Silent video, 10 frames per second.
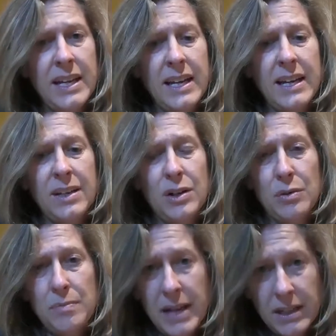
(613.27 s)
and
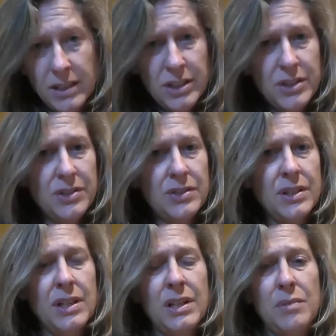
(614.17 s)
home matters,
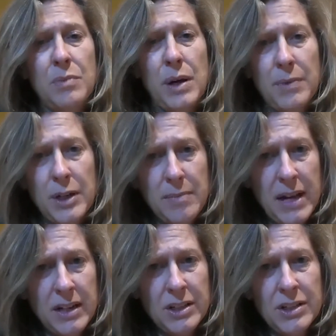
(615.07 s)
property
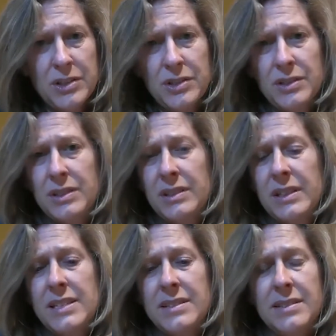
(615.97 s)
matters.
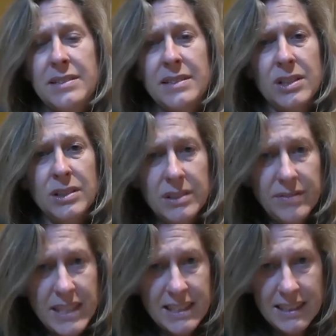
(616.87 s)
Let's
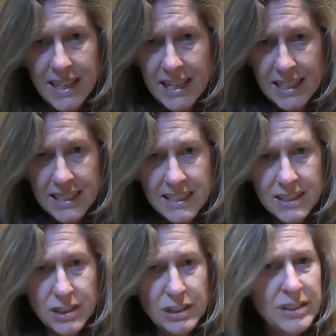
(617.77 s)
cultivate the land,
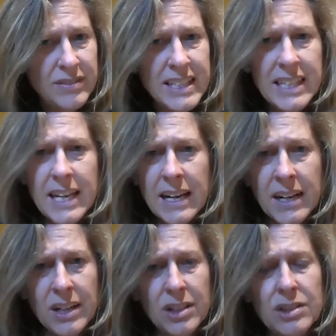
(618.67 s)
cultivate the
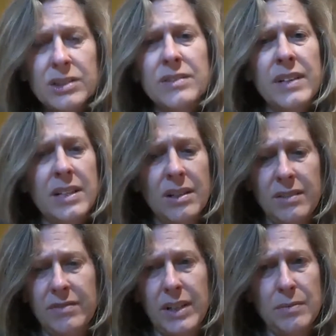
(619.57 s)
air, cultivate our
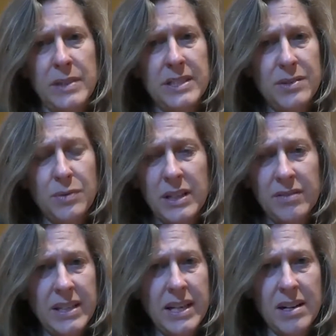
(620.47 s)
environments,
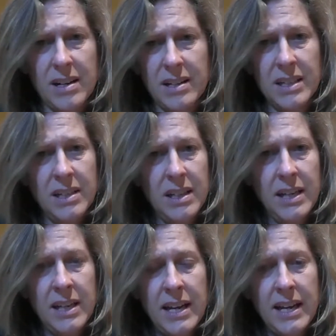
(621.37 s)
whatever they are.
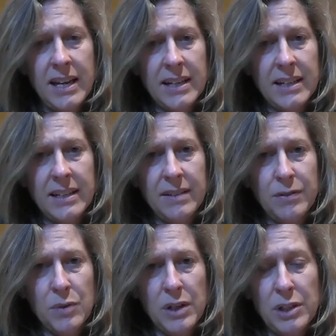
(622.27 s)
And if
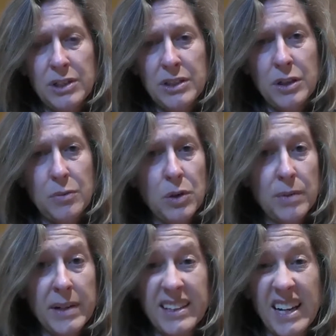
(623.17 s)
you want to know more
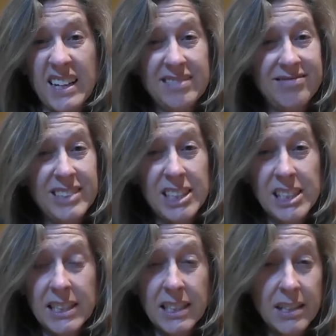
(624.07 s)
about that,
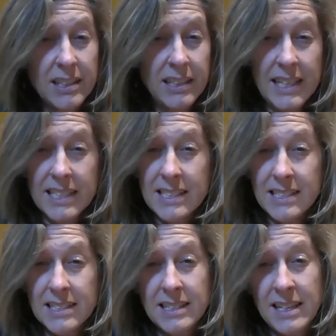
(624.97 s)
click on the
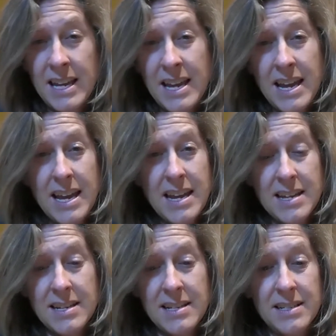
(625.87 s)
links
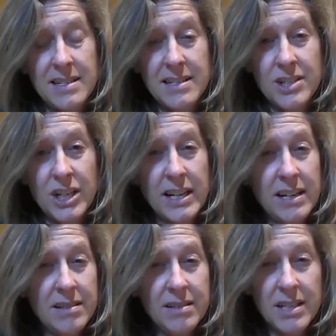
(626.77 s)
and check
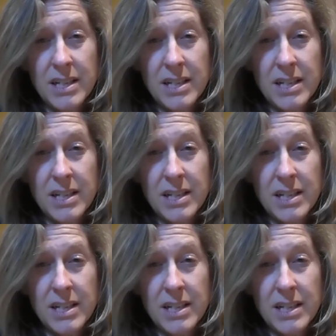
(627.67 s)
out